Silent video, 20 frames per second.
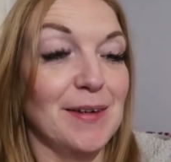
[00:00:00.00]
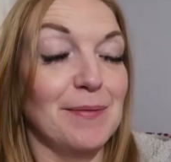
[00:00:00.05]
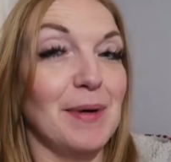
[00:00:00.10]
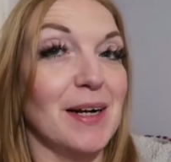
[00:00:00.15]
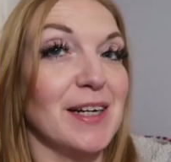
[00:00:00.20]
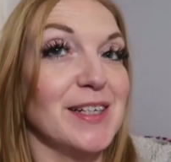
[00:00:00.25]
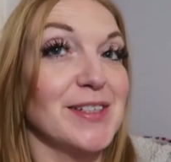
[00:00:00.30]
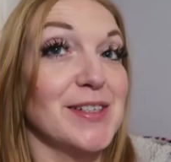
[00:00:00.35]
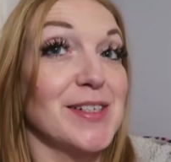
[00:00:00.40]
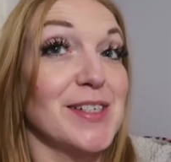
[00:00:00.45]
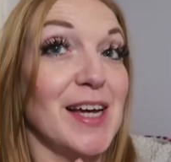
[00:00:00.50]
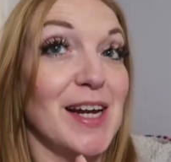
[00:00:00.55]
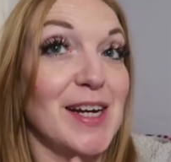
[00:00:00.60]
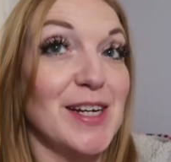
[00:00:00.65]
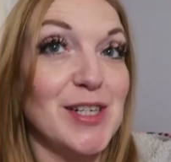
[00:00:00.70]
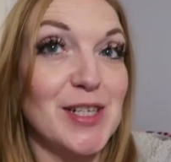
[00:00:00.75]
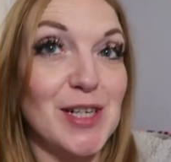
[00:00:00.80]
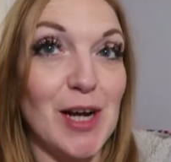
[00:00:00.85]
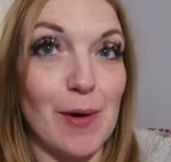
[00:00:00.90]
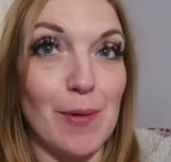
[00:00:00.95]
Madden's just had a
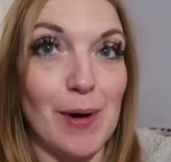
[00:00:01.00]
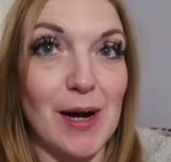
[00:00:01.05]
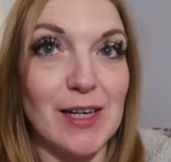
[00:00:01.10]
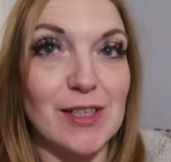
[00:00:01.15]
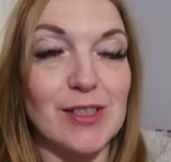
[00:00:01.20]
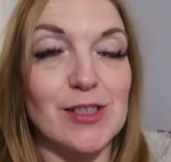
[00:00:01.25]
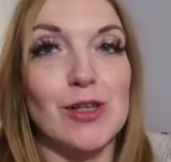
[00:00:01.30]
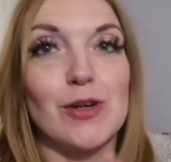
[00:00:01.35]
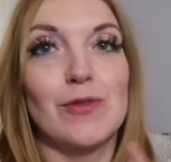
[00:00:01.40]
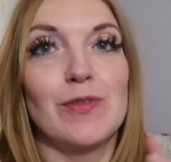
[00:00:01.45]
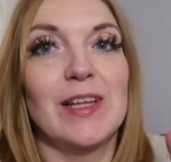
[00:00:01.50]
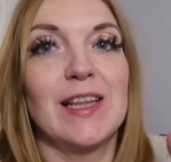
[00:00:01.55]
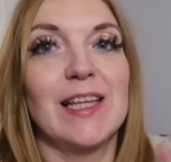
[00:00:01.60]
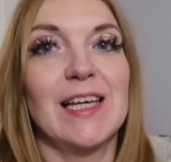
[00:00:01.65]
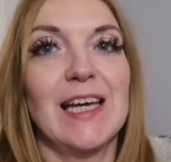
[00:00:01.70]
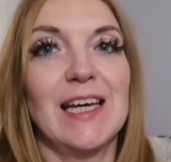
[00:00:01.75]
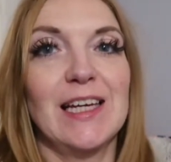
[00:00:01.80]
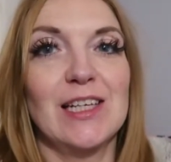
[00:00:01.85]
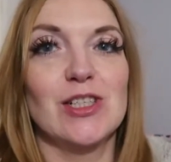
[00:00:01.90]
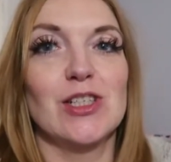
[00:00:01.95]
shower. She's coming in the
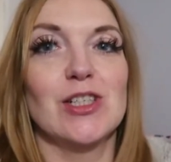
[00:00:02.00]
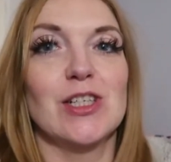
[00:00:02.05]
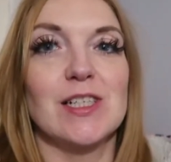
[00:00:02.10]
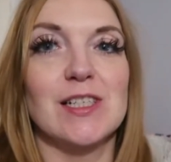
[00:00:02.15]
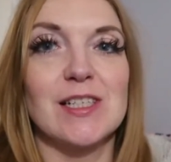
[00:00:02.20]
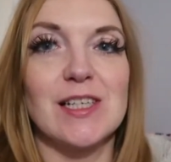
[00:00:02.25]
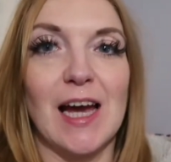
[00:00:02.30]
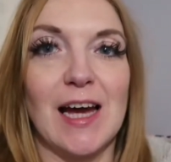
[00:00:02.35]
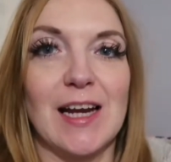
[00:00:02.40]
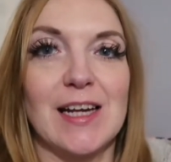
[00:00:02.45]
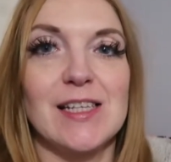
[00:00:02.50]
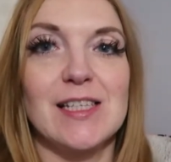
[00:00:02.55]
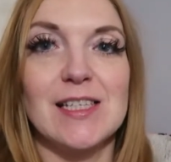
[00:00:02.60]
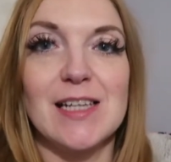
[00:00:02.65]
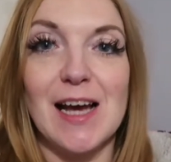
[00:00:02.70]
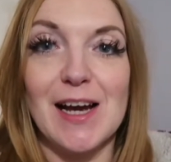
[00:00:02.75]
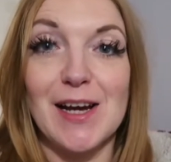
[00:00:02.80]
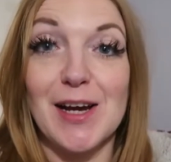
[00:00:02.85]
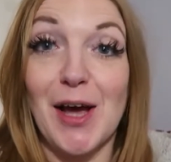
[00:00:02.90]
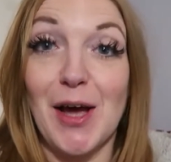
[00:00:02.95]
kitchen, getting a
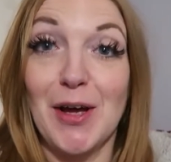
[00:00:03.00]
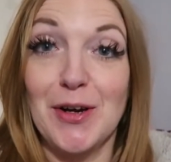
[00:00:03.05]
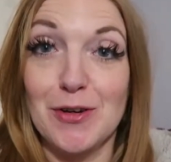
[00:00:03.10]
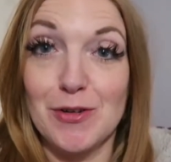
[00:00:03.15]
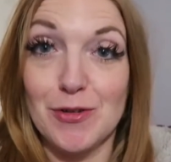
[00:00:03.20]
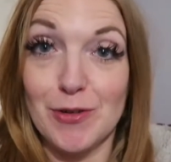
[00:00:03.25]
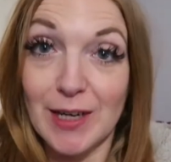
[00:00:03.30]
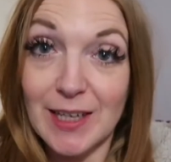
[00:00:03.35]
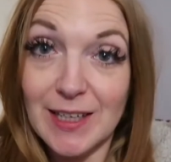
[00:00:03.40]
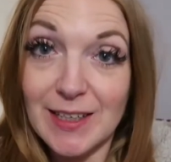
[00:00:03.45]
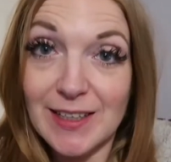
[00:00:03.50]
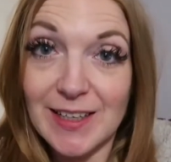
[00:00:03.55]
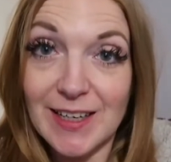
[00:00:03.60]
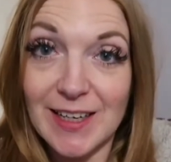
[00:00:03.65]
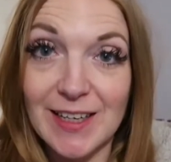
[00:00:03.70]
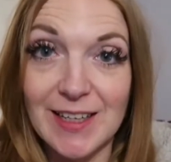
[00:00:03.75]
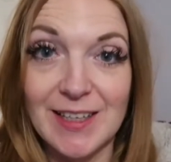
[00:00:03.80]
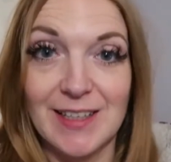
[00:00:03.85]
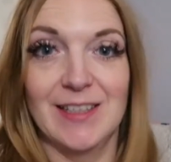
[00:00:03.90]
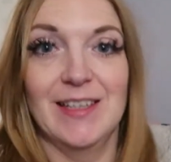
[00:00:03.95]
snack and a drink.
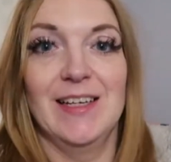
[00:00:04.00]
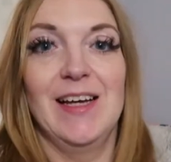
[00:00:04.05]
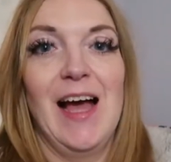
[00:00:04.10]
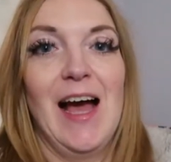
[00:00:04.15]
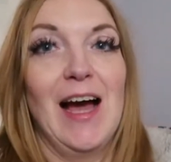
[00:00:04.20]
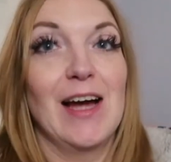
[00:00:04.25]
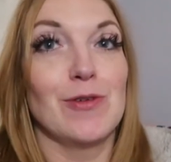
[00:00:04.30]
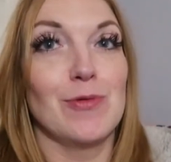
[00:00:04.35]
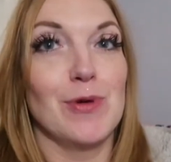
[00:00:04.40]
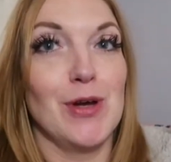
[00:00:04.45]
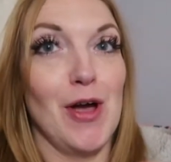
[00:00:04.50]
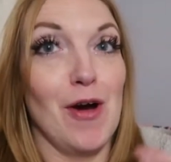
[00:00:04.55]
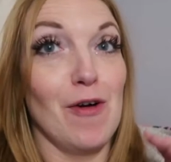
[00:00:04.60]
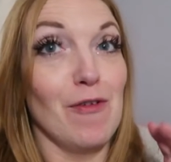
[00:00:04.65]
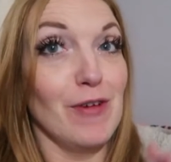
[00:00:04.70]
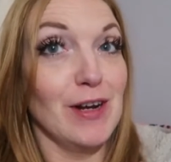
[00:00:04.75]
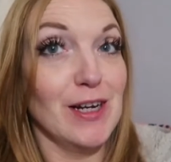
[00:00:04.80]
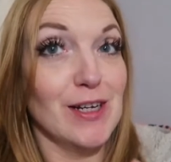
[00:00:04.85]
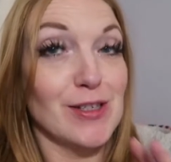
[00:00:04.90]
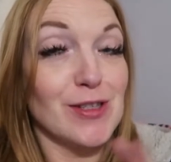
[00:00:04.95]
And we are
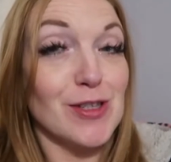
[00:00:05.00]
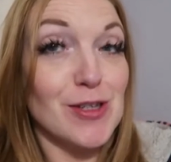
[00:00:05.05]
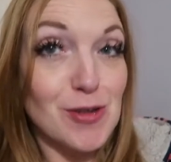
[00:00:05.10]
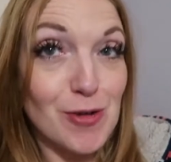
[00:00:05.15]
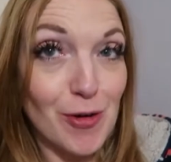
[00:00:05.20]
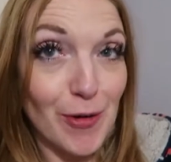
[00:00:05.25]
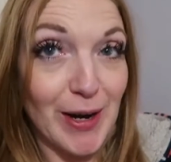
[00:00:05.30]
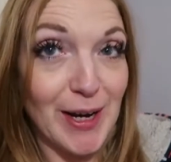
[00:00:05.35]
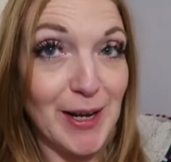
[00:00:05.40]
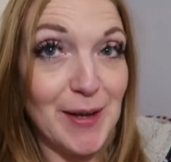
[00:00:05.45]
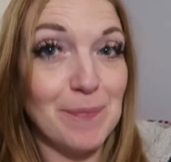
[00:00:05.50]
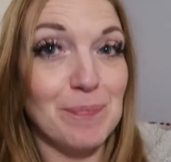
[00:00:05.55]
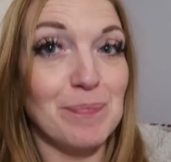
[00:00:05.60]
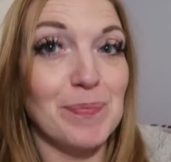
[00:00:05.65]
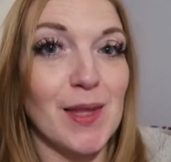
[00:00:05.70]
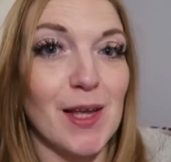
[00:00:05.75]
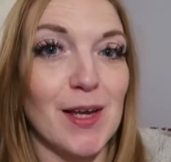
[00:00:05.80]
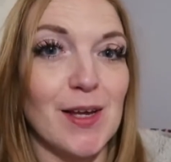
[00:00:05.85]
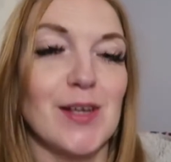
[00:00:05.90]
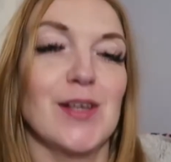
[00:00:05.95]
finished the tree.
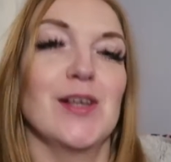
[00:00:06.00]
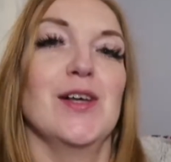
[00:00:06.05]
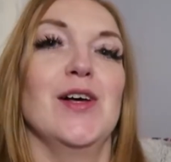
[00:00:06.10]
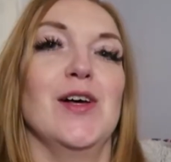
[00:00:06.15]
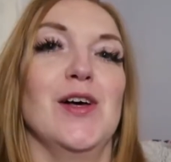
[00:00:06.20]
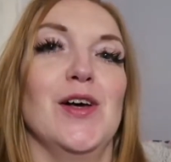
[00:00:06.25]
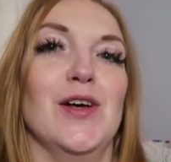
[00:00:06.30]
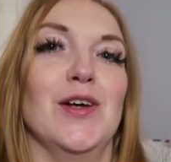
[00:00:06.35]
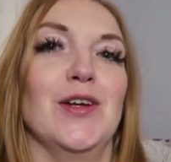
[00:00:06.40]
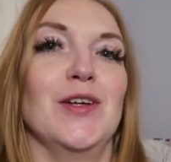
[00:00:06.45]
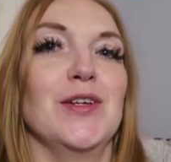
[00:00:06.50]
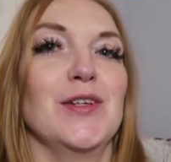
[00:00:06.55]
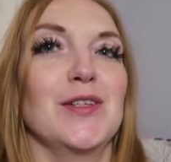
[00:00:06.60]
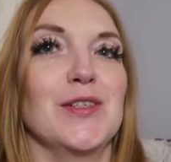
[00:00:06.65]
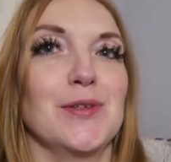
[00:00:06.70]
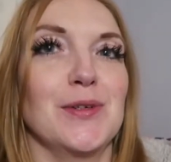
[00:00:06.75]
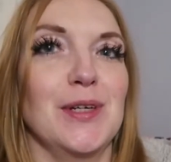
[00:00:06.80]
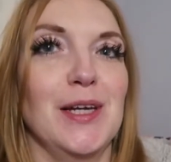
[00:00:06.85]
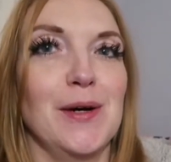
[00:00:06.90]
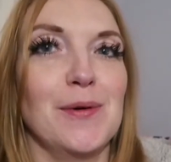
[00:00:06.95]

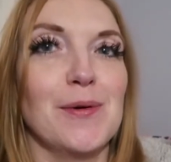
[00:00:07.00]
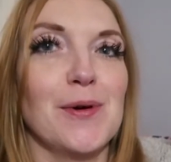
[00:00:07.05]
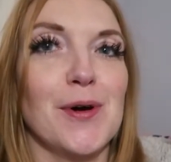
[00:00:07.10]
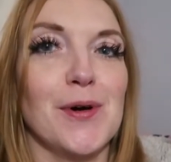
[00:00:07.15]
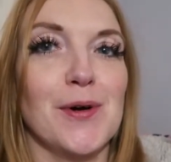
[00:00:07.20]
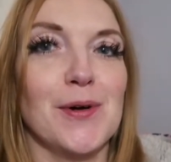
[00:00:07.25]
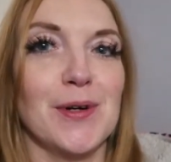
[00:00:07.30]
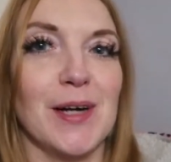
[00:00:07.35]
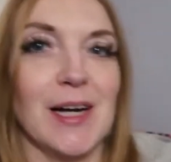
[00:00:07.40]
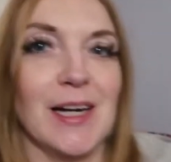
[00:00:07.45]
So here we go,